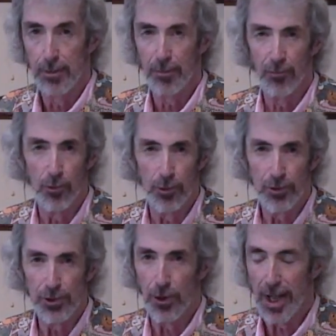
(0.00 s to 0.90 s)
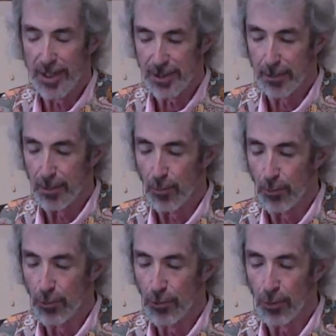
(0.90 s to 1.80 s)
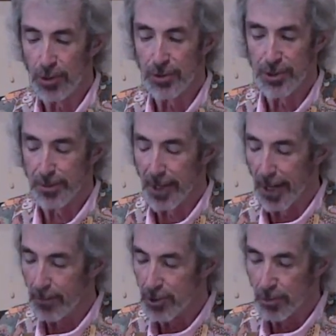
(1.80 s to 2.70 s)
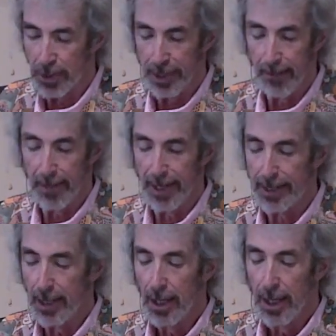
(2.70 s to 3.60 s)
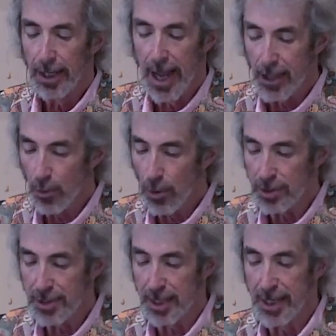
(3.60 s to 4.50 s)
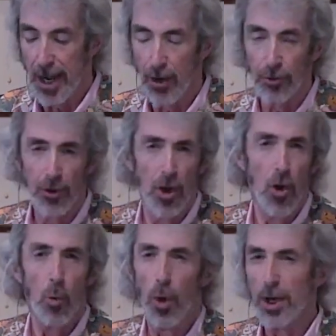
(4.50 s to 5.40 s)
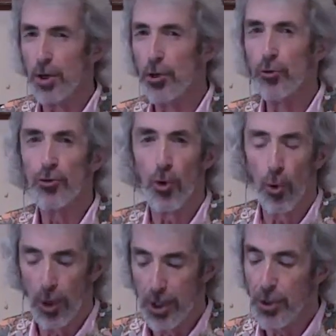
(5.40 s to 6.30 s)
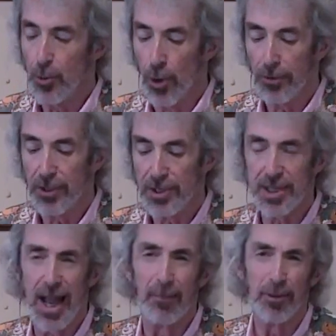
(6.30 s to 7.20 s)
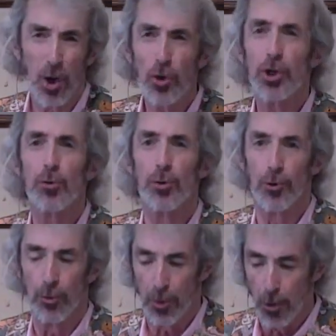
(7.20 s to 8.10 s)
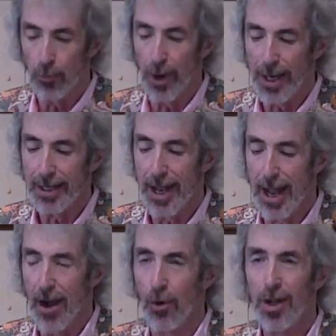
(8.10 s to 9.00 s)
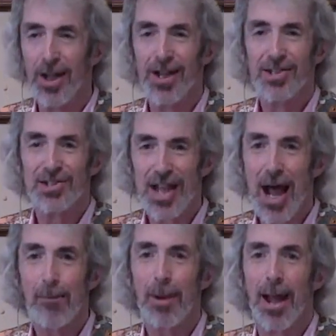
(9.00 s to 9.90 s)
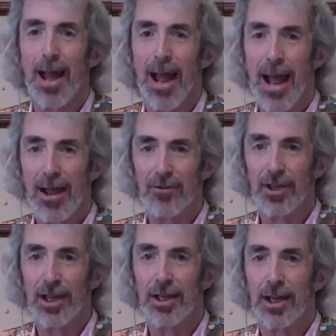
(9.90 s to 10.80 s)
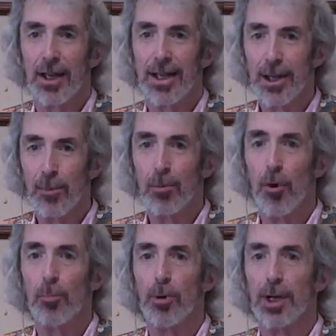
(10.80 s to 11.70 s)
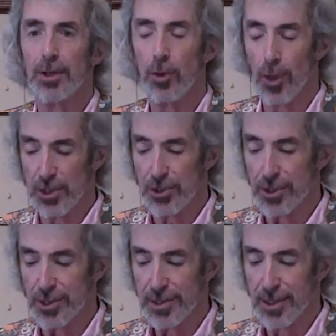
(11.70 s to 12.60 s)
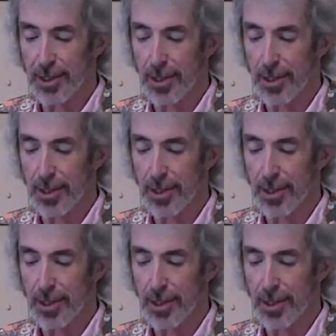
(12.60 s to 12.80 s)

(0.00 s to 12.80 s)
before you start asking me rude questions about how much money I make. Now you want $10. What new toy do you want this time? Go to your room right now. Stop asking inappropriate questions.